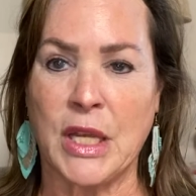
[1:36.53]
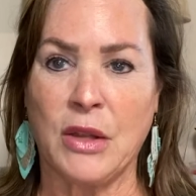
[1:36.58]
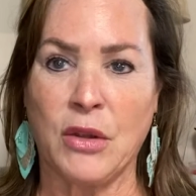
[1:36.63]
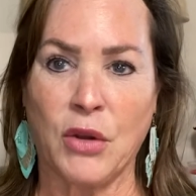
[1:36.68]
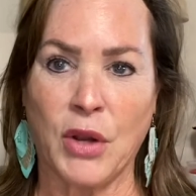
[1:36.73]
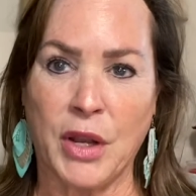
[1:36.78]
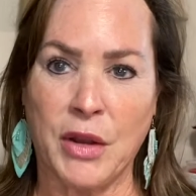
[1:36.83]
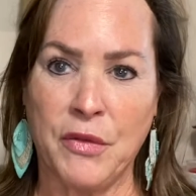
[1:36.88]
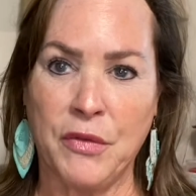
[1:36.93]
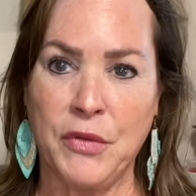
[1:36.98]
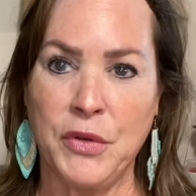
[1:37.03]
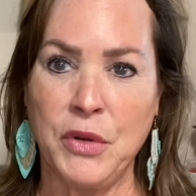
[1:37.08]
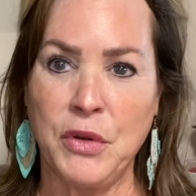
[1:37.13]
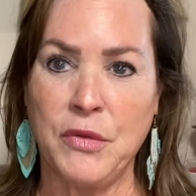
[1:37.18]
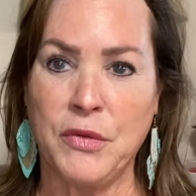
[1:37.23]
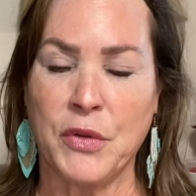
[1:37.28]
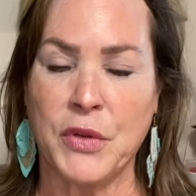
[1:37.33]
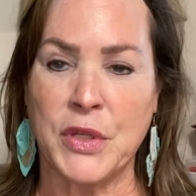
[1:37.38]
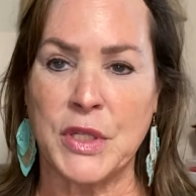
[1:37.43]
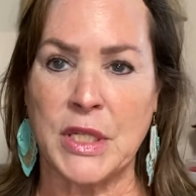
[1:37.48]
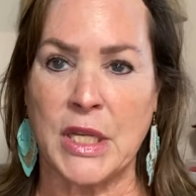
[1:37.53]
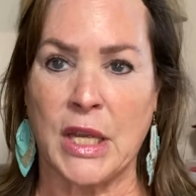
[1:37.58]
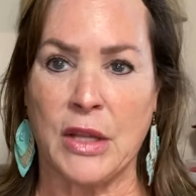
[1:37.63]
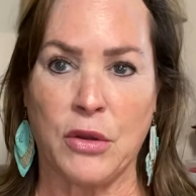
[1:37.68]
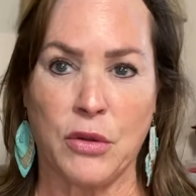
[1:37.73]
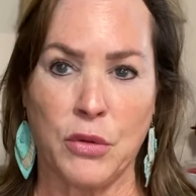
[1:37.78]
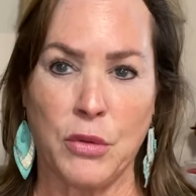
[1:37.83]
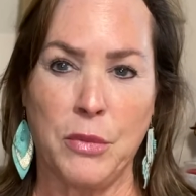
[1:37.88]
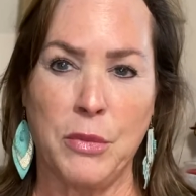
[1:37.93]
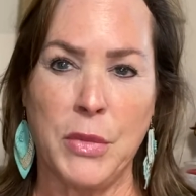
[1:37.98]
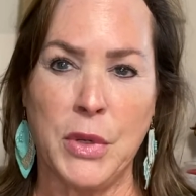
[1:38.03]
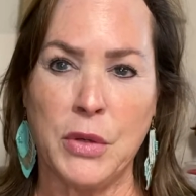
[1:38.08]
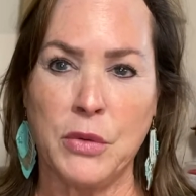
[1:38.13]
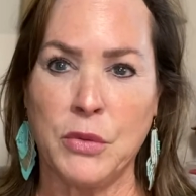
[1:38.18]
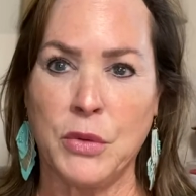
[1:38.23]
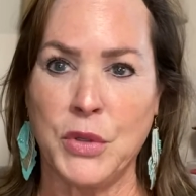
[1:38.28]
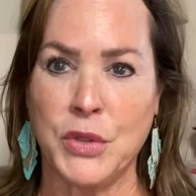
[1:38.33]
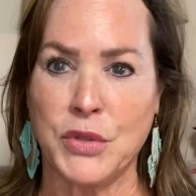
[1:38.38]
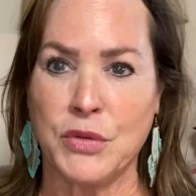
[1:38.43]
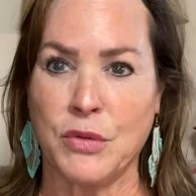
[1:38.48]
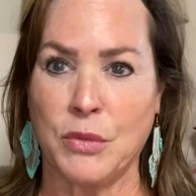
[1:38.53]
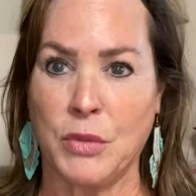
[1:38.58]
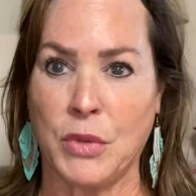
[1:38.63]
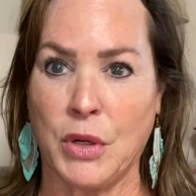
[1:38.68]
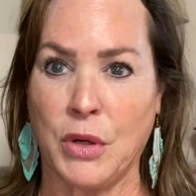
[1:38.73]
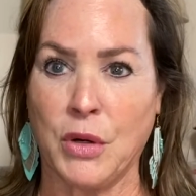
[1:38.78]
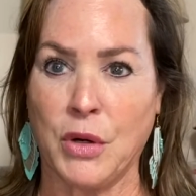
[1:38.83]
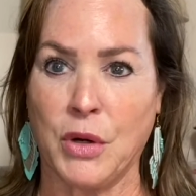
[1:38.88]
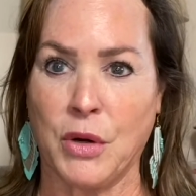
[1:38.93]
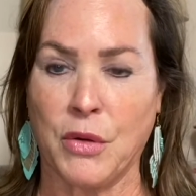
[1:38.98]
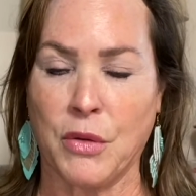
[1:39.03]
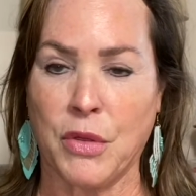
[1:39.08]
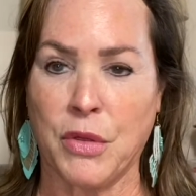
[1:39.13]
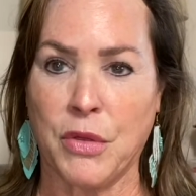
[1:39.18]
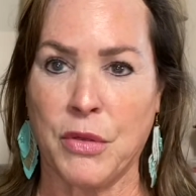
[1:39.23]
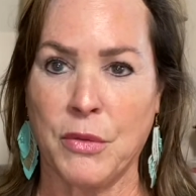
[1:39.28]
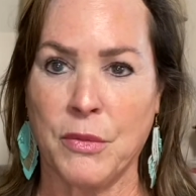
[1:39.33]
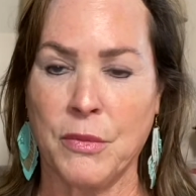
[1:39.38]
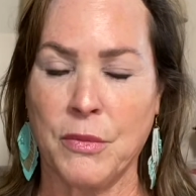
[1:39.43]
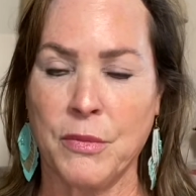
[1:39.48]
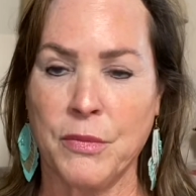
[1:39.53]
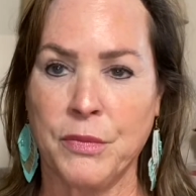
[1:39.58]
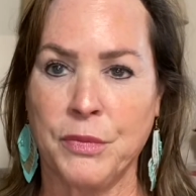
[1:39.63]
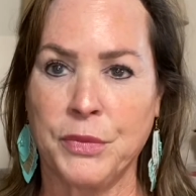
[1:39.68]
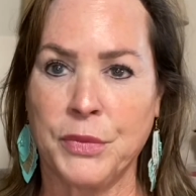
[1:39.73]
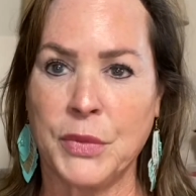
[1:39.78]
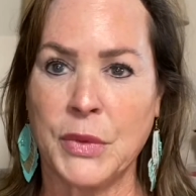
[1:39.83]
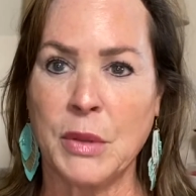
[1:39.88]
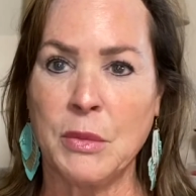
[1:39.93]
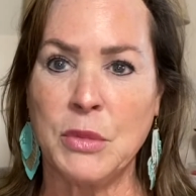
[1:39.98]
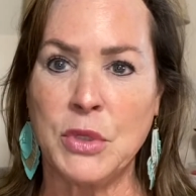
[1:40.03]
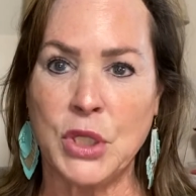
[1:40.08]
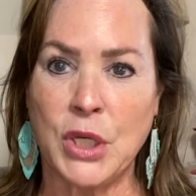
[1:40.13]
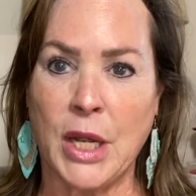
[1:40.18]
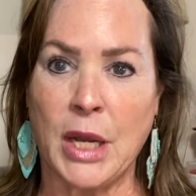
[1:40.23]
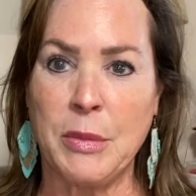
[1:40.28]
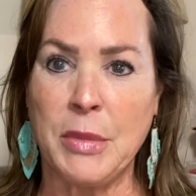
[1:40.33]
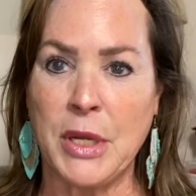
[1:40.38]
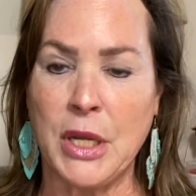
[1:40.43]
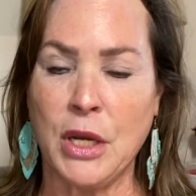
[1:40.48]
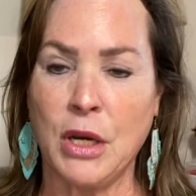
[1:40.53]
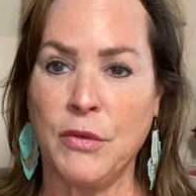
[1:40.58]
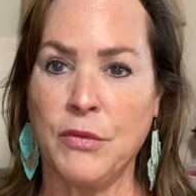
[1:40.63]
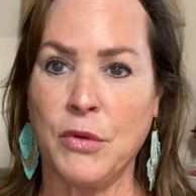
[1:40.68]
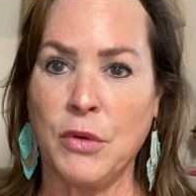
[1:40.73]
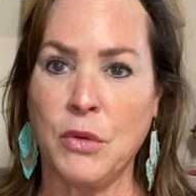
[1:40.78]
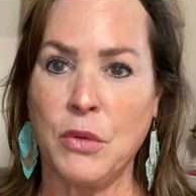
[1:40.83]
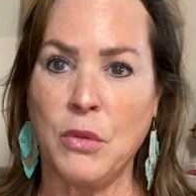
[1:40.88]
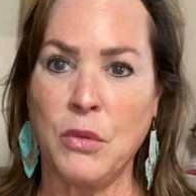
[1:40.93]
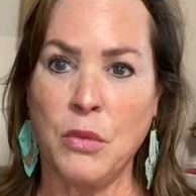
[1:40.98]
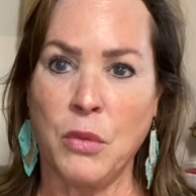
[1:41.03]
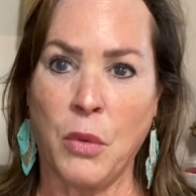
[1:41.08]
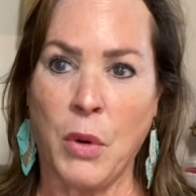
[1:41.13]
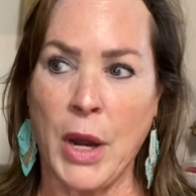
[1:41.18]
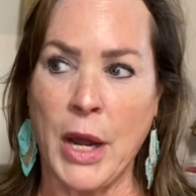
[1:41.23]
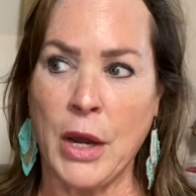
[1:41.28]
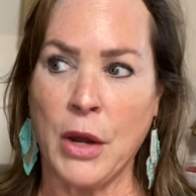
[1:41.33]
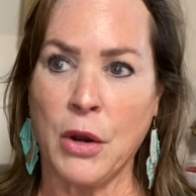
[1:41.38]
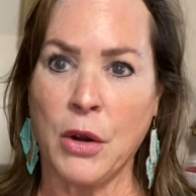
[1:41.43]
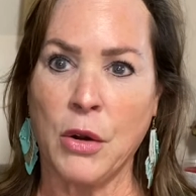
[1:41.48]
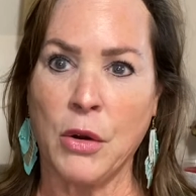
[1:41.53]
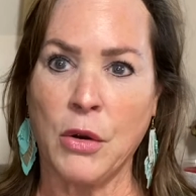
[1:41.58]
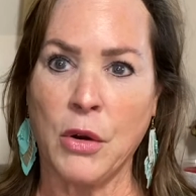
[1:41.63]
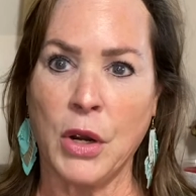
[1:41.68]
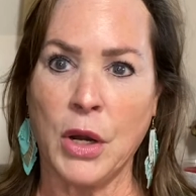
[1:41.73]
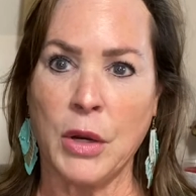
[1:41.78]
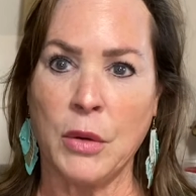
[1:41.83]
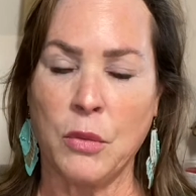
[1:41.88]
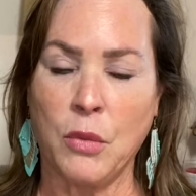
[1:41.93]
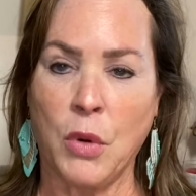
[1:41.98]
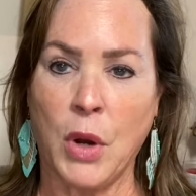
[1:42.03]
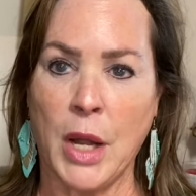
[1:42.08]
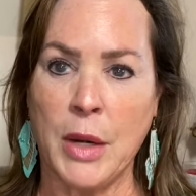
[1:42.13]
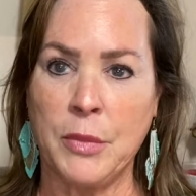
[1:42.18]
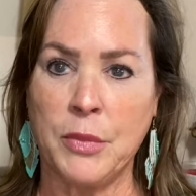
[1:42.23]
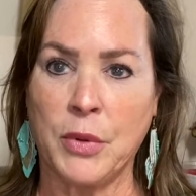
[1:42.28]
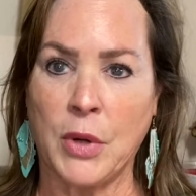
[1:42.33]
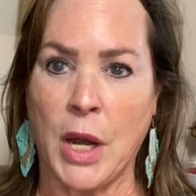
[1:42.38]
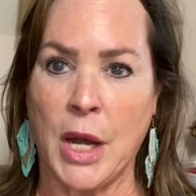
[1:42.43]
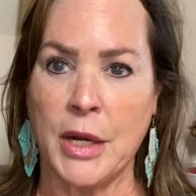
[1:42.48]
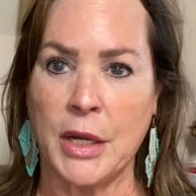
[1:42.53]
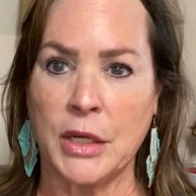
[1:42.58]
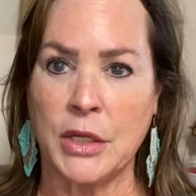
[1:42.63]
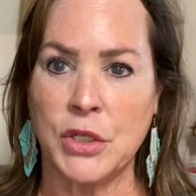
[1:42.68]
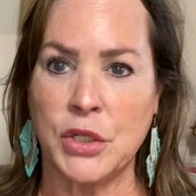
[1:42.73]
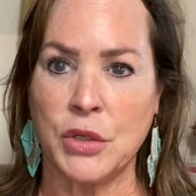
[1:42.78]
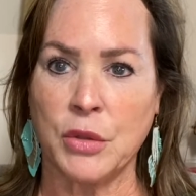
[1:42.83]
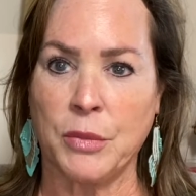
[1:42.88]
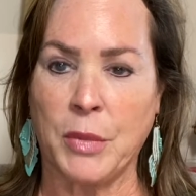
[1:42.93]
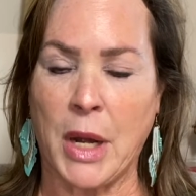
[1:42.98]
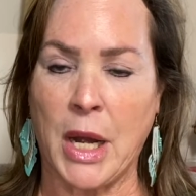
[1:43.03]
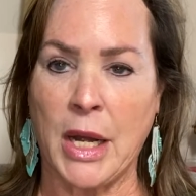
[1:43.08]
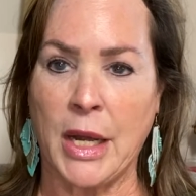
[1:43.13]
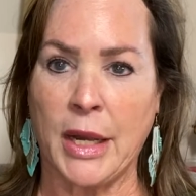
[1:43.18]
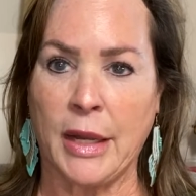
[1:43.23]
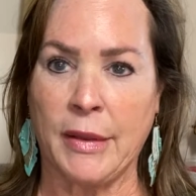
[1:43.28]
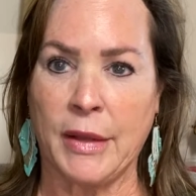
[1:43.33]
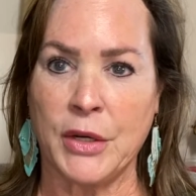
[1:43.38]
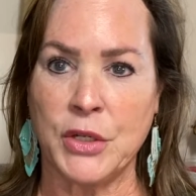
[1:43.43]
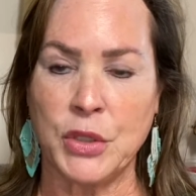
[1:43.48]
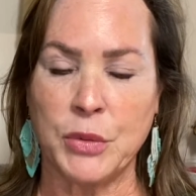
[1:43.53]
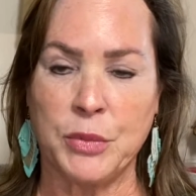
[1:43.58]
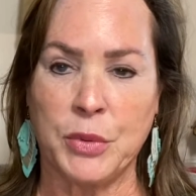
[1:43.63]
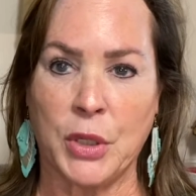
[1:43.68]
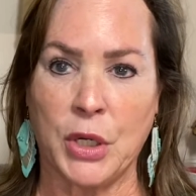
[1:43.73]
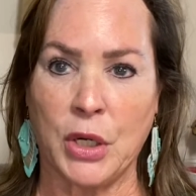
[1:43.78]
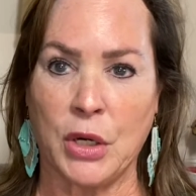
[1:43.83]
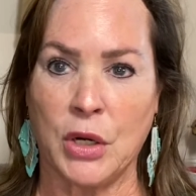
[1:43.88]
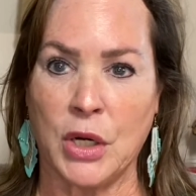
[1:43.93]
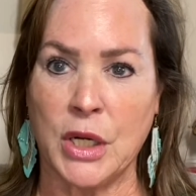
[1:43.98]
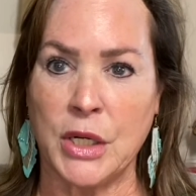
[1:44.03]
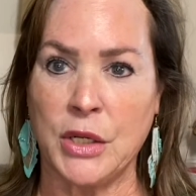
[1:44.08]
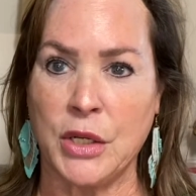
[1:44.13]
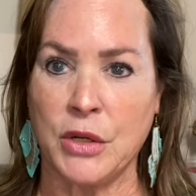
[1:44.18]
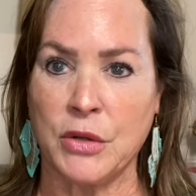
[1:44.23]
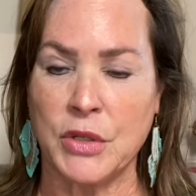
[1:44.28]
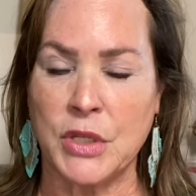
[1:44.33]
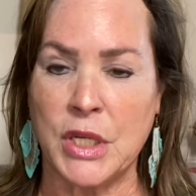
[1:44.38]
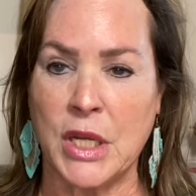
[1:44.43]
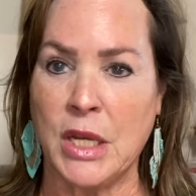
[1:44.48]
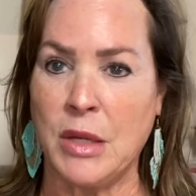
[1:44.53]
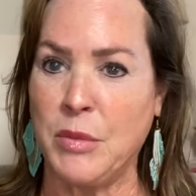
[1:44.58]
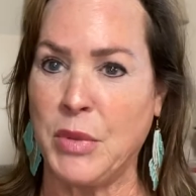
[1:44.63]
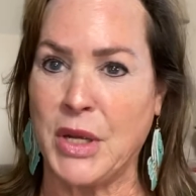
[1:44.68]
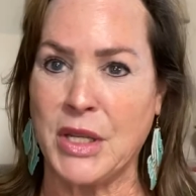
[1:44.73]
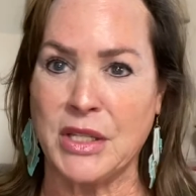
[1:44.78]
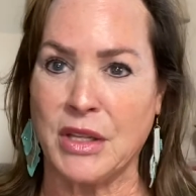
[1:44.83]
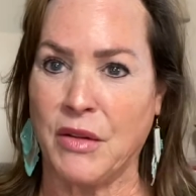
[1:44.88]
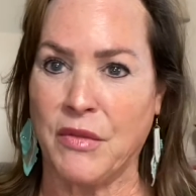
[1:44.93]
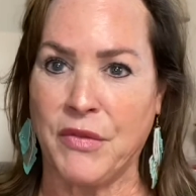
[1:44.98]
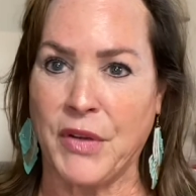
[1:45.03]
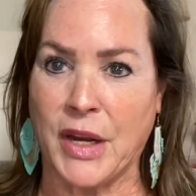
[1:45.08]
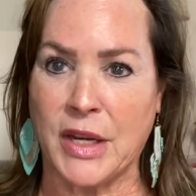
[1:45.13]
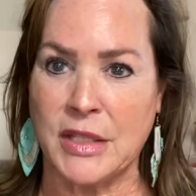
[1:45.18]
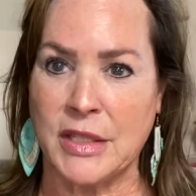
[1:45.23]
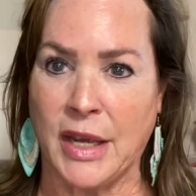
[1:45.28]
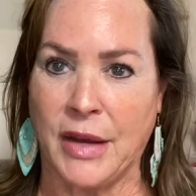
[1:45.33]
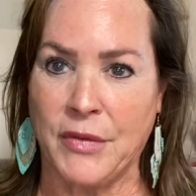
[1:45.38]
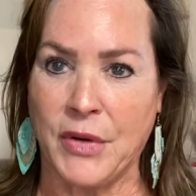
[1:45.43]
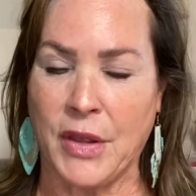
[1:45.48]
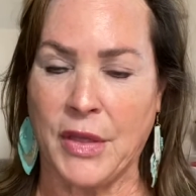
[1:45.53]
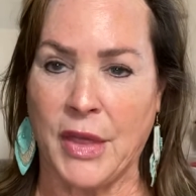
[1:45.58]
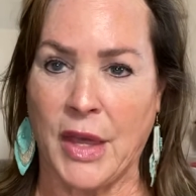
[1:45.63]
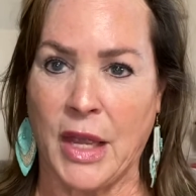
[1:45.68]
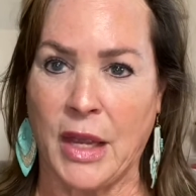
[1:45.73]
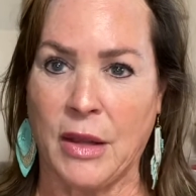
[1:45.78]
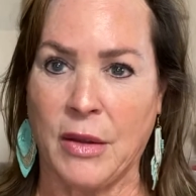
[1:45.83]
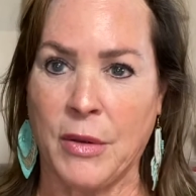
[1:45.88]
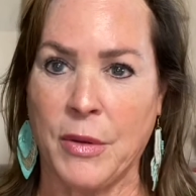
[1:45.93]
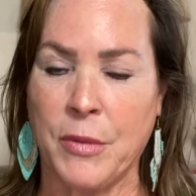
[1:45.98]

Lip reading: They're like food for the skin. They're the minerals from the earth. But you got to be careful where and what products you're buying that you're putting onto your skin, because it affects everything.